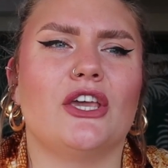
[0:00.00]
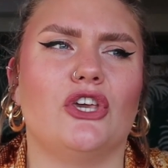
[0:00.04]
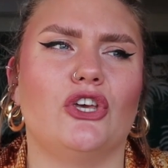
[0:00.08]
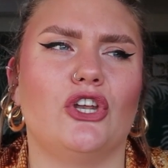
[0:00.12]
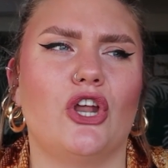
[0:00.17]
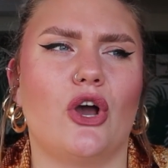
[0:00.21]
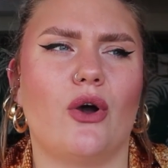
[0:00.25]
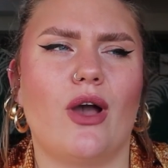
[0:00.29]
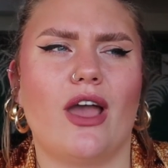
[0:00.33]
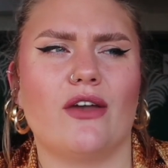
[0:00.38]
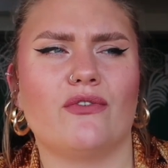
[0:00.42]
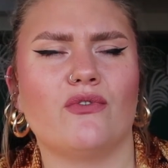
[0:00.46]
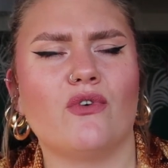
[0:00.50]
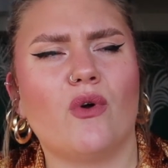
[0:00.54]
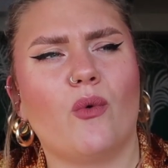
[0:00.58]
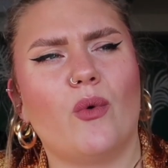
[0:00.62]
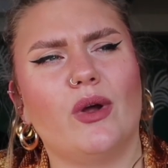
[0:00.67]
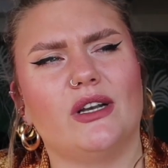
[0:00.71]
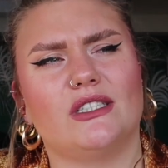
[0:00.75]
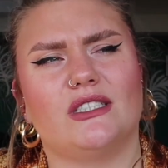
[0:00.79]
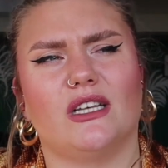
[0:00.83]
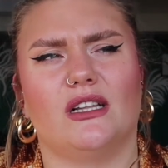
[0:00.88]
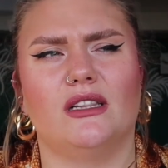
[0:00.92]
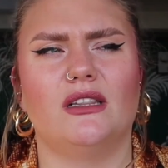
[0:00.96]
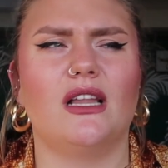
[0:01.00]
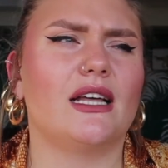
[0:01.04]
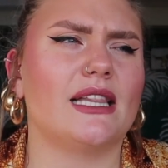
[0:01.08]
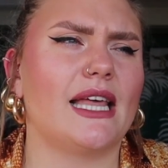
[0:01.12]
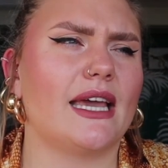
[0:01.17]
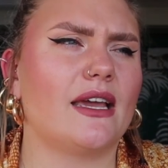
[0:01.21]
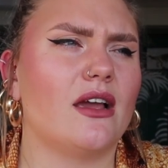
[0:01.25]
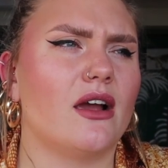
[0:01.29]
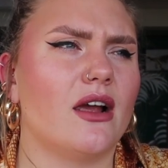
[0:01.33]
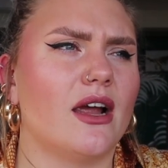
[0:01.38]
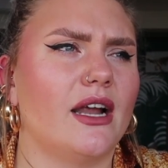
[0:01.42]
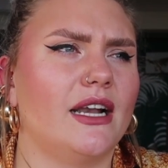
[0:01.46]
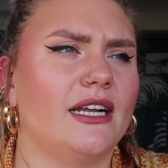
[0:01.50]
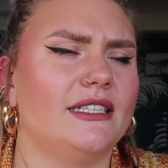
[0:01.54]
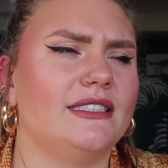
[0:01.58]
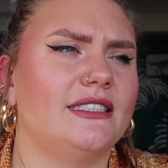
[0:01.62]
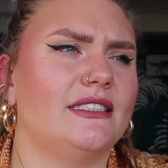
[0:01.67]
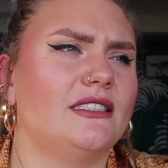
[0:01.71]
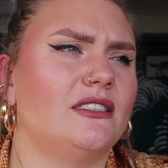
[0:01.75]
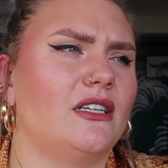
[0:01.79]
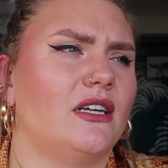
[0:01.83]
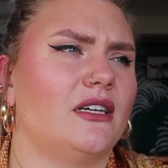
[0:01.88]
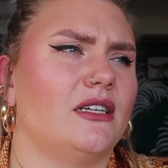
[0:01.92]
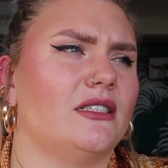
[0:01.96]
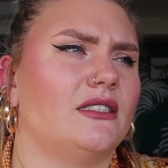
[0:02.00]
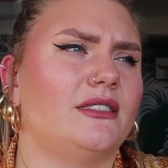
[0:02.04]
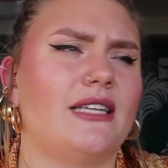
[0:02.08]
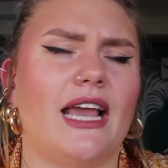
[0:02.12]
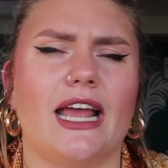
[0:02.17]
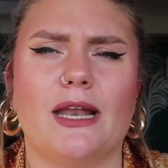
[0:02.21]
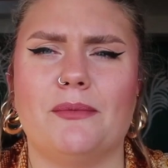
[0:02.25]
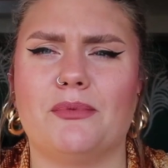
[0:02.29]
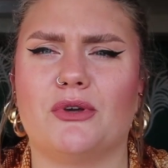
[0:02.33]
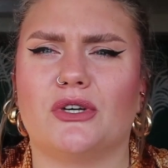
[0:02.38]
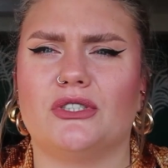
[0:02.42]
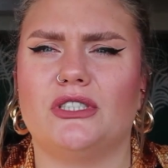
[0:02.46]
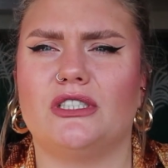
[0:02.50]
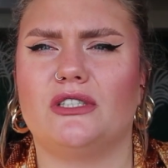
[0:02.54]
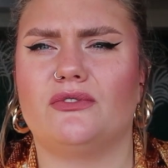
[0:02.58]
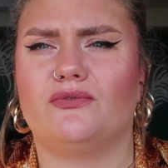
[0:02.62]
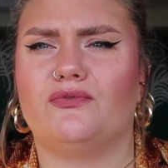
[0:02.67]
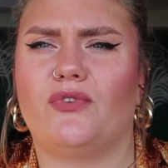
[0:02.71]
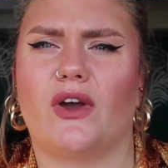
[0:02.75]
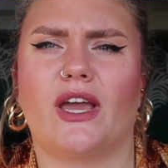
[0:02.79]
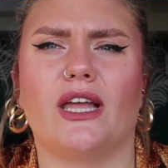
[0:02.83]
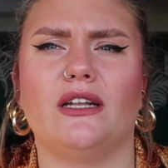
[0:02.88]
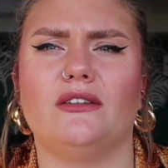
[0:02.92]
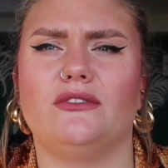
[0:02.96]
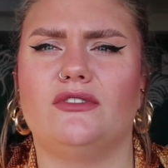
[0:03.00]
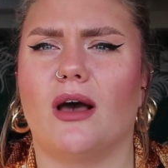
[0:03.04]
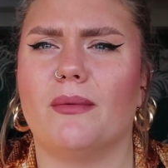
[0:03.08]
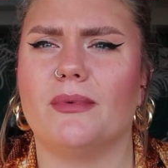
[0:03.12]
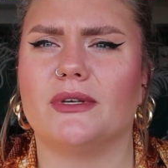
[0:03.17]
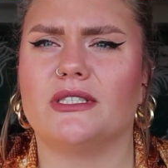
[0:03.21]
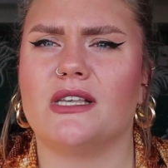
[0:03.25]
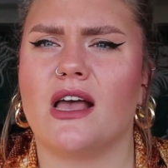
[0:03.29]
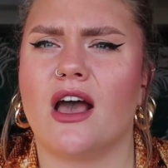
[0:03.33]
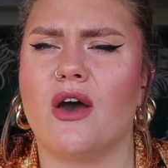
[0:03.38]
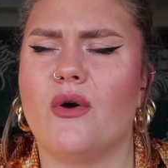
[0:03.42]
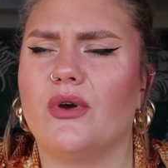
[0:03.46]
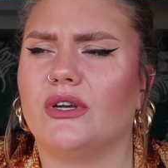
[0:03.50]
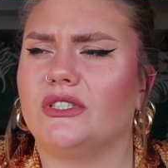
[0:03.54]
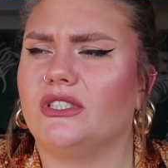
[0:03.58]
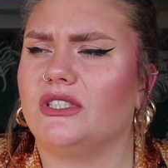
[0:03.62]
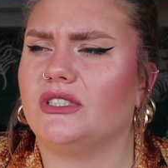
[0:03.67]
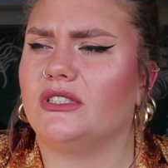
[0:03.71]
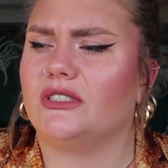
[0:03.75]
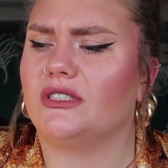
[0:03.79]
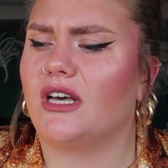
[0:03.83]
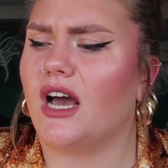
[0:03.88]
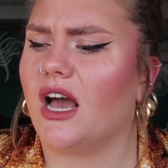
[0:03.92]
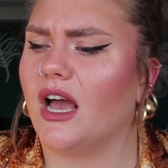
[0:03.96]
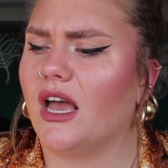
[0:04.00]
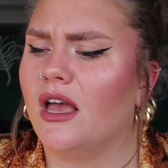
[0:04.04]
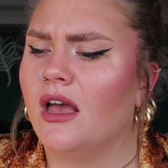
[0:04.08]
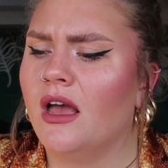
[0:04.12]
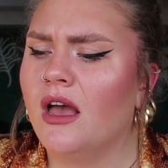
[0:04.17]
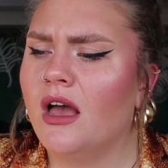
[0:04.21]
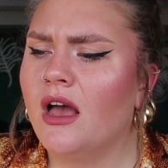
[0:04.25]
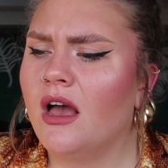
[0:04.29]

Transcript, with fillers: you know, everyone wanted to look like her, and I didn't understand it, because she's fucking dumb as hell, and she's not,